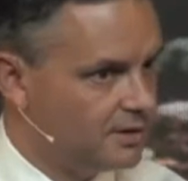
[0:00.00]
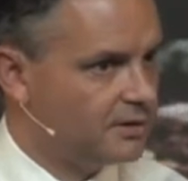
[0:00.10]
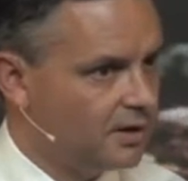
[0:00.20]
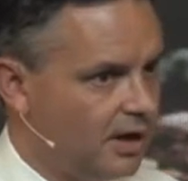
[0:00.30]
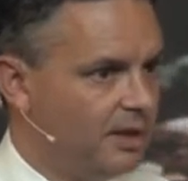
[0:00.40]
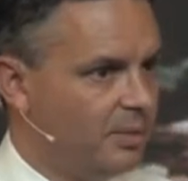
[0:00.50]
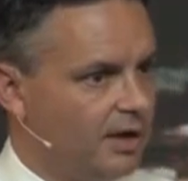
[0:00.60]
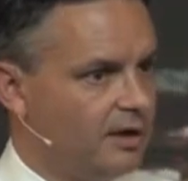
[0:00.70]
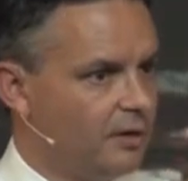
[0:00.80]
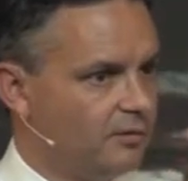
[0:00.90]
is a tiny
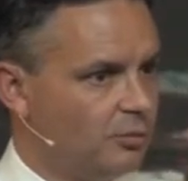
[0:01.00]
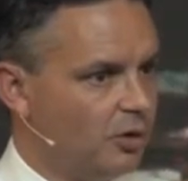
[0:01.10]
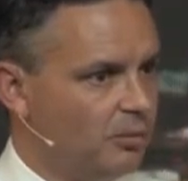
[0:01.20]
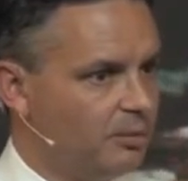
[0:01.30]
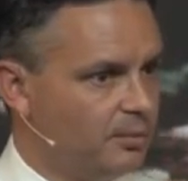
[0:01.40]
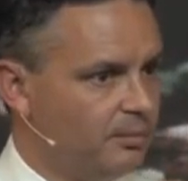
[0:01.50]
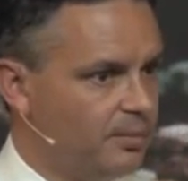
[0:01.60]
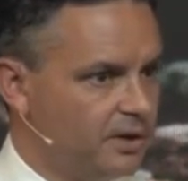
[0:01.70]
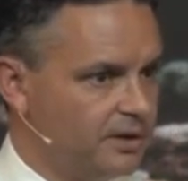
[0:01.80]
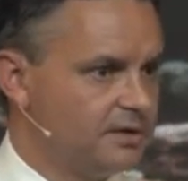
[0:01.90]
part of the overall problem,
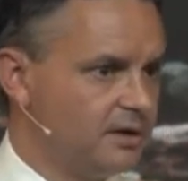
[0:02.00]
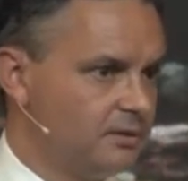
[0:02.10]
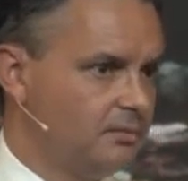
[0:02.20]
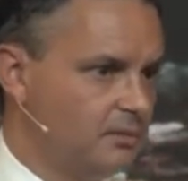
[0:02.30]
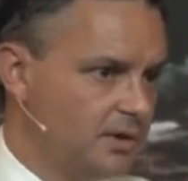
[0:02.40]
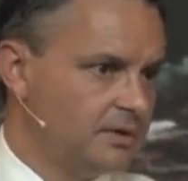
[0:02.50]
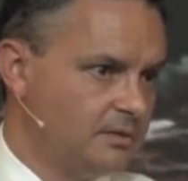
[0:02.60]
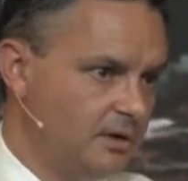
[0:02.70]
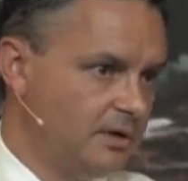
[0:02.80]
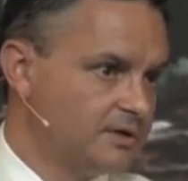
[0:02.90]
but is
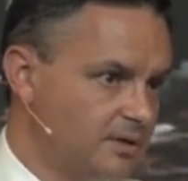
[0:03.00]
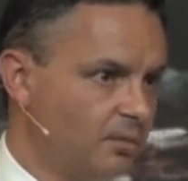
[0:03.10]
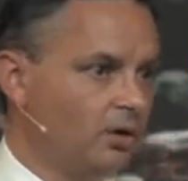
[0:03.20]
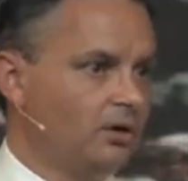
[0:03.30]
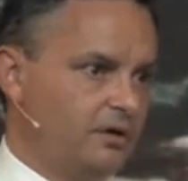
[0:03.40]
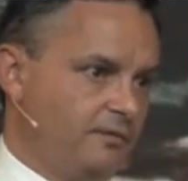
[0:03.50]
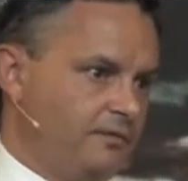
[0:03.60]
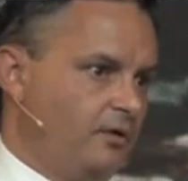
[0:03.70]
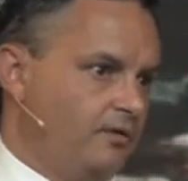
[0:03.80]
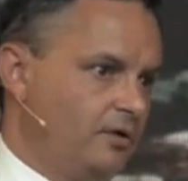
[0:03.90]
symbolic
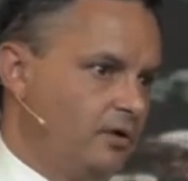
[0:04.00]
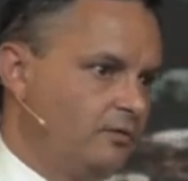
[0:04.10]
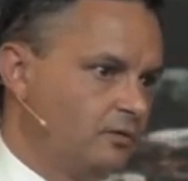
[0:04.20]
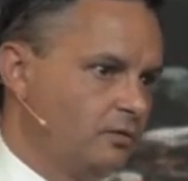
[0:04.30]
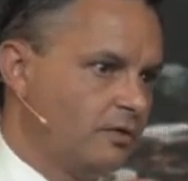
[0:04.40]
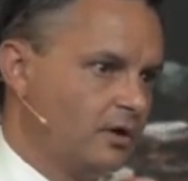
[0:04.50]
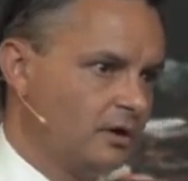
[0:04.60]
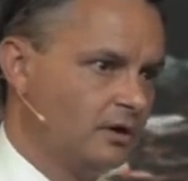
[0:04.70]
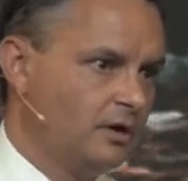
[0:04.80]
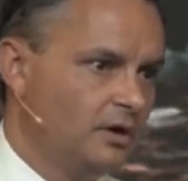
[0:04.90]
of the overall
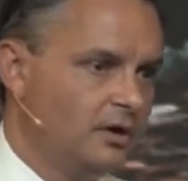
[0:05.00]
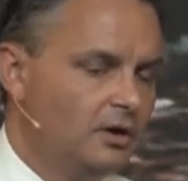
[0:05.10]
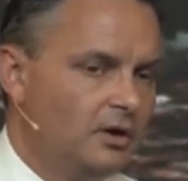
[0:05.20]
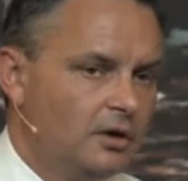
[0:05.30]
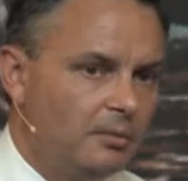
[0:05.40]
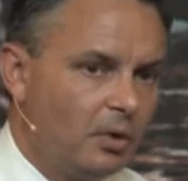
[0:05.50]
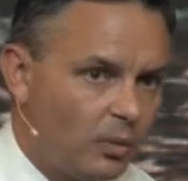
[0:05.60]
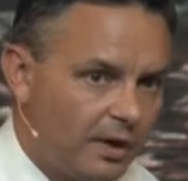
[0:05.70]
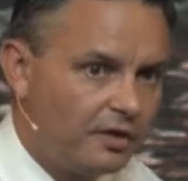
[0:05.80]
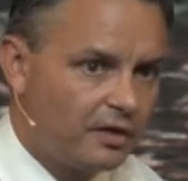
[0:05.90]
thing. But
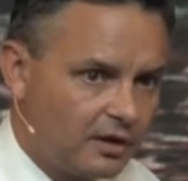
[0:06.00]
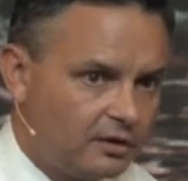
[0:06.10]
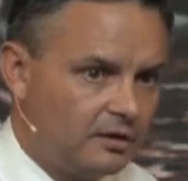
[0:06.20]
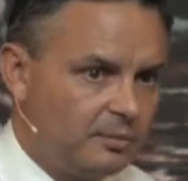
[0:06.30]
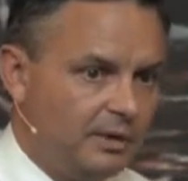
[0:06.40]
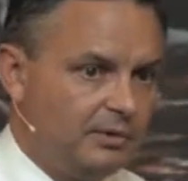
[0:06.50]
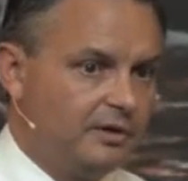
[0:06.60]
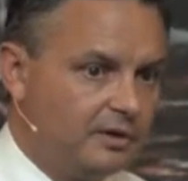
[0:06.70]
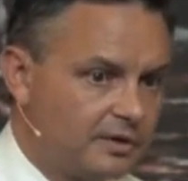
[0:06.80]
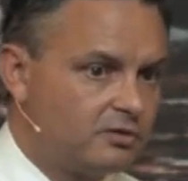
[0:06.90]
one thing that the people
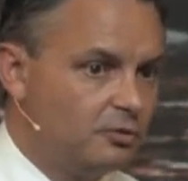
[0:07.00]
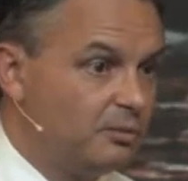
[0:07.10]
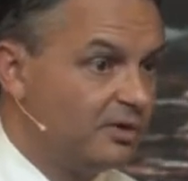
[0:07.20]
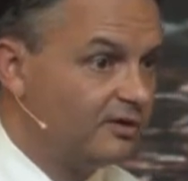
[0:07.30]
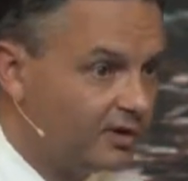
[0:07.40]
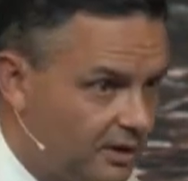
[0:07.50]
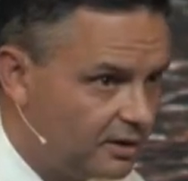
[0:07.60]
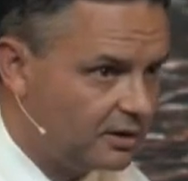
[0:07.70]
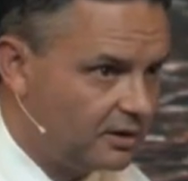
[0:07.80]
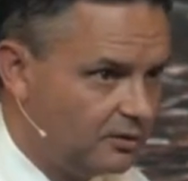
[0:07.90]
in this room in
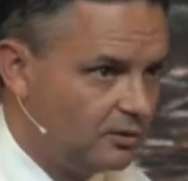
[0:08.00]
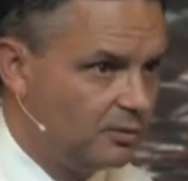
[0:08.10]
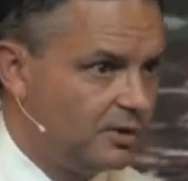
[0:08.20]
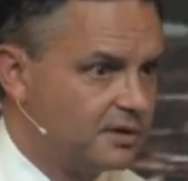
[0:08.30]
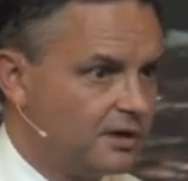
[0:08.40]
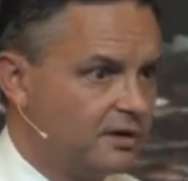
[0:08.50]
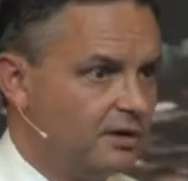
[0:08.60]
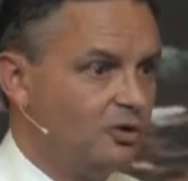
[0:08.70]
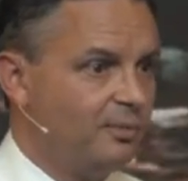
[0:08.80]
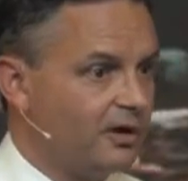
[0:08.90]
particular can do, because I
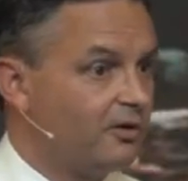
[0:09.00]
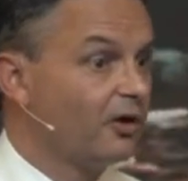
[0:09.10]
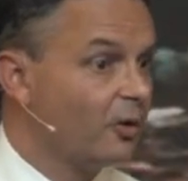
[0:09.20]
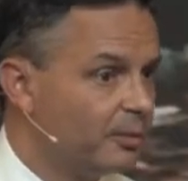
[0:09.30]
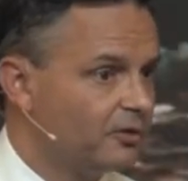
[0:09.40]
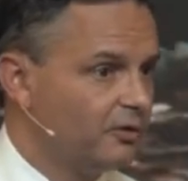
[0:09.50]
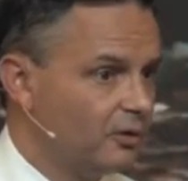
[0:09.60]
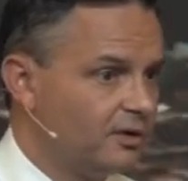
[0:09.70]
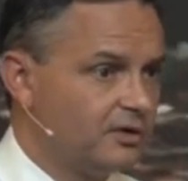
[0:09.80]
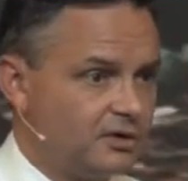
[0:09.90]
think you're better equipped to
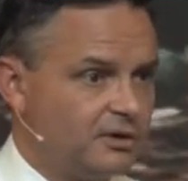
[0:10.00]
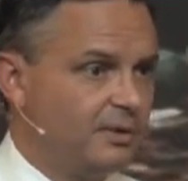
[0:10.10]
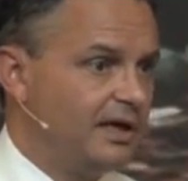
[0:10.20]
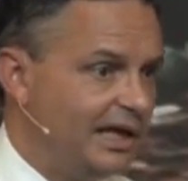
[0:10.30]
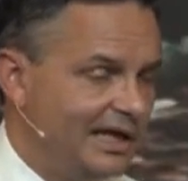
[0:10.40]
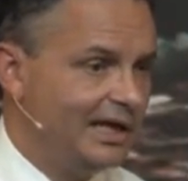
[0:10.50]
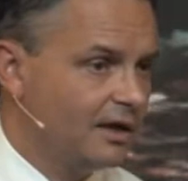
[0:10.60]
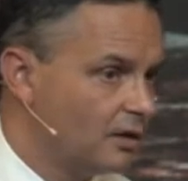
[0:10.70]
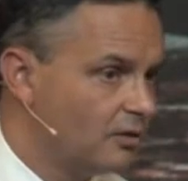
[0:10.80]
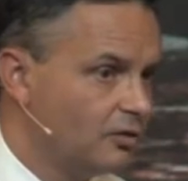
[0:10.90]
do it than just about any
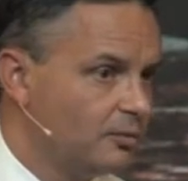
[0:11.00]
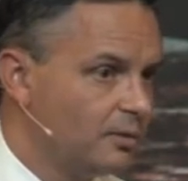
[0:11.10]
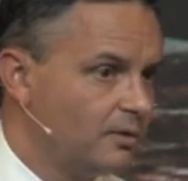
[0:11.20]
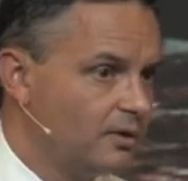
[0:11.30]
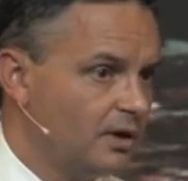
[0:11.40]
other group